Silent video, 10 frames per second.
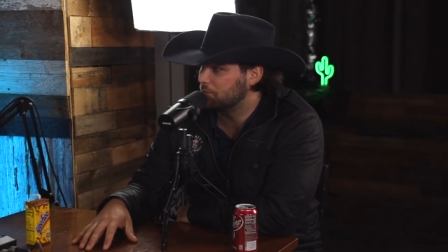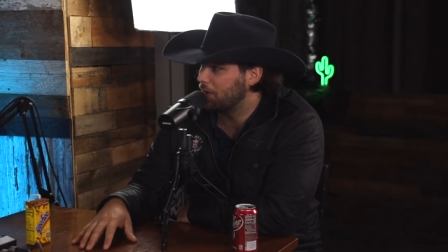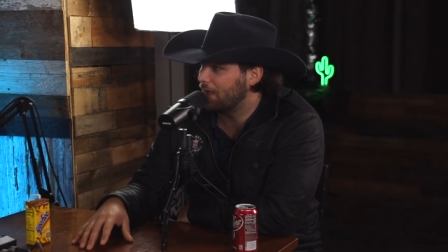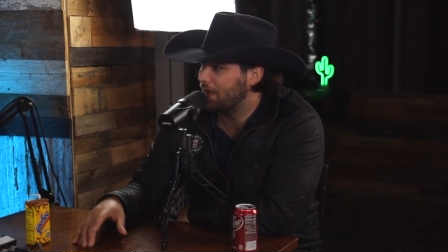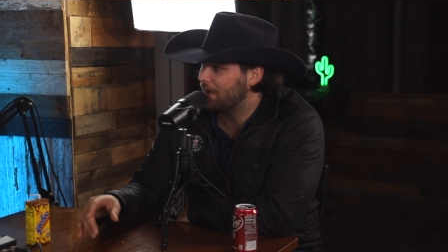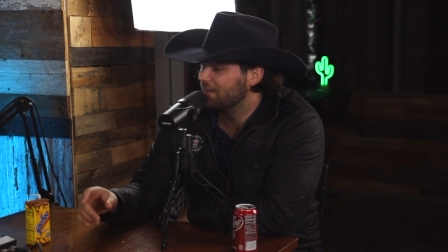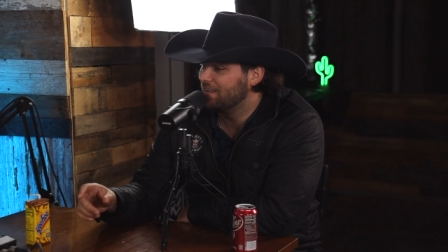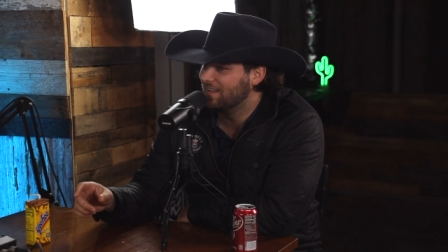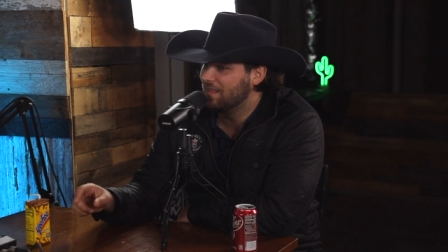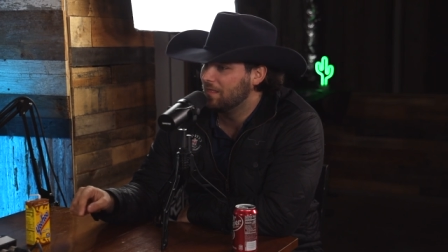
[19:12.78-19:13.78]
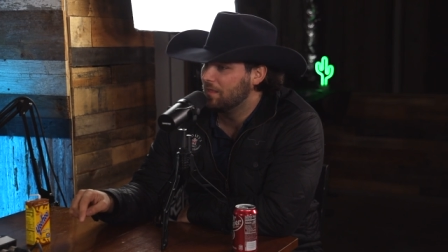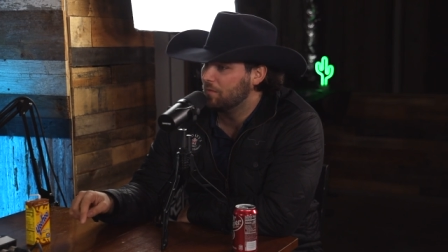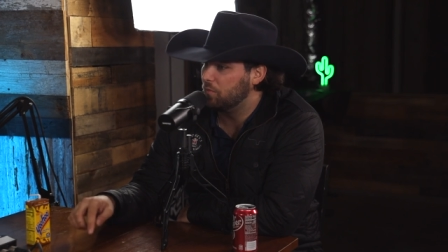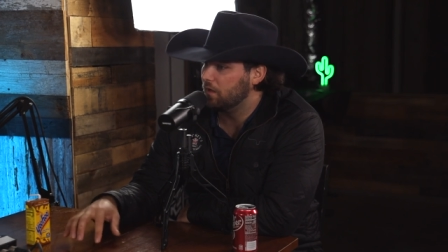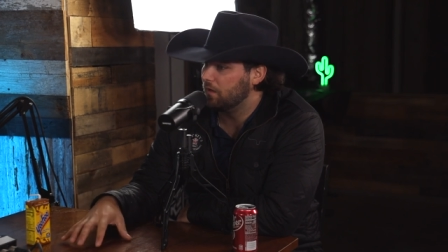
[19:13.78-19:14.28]
my guy.
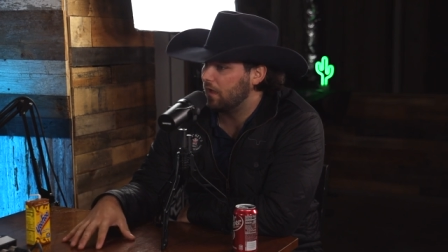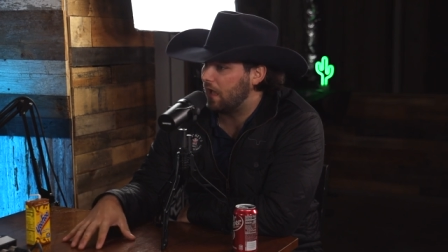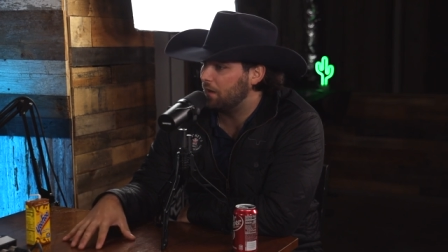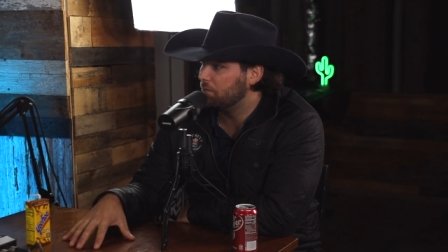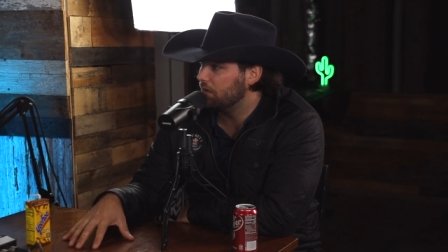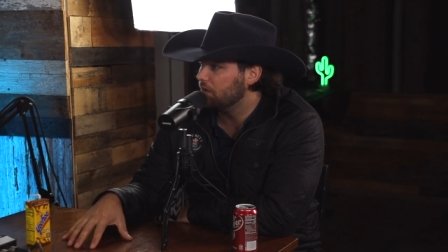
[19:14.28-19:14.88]
But I met